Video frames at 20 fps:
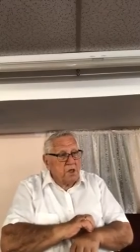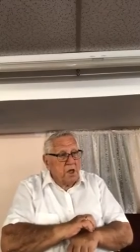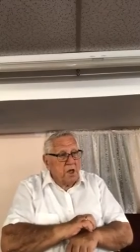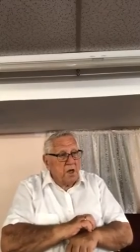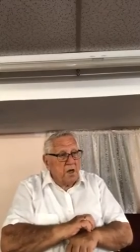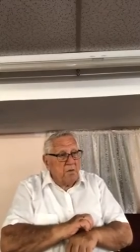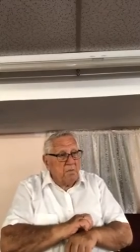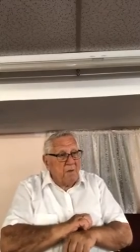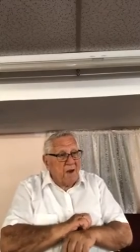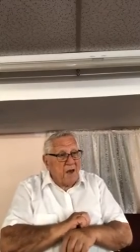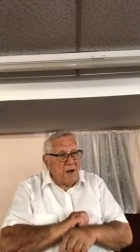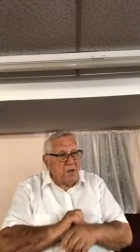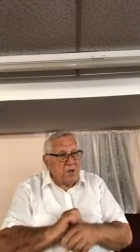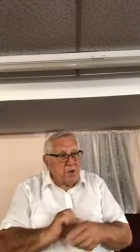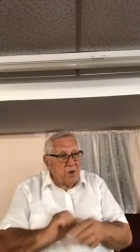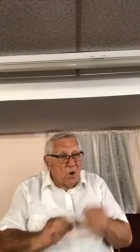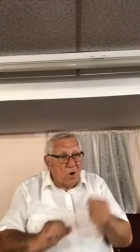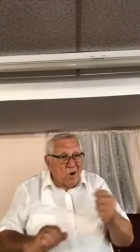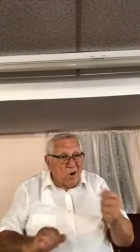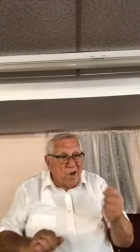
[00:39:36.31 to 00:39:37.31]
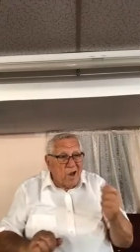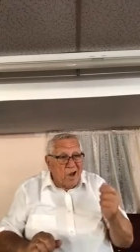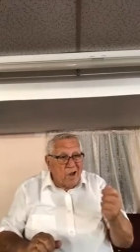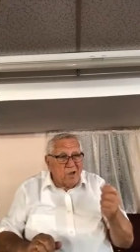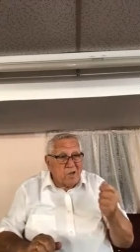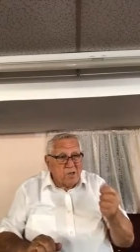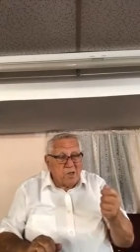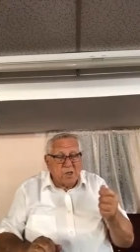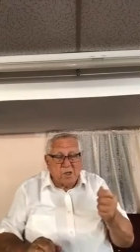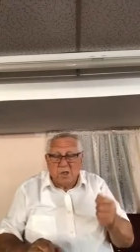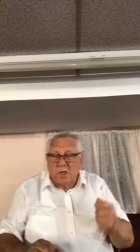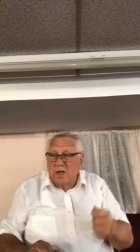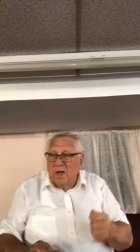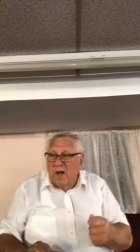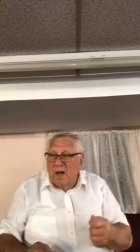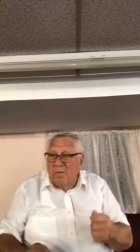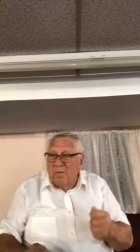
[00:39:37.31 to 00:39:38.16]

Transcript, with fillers: getting about the short hairs, isn't it?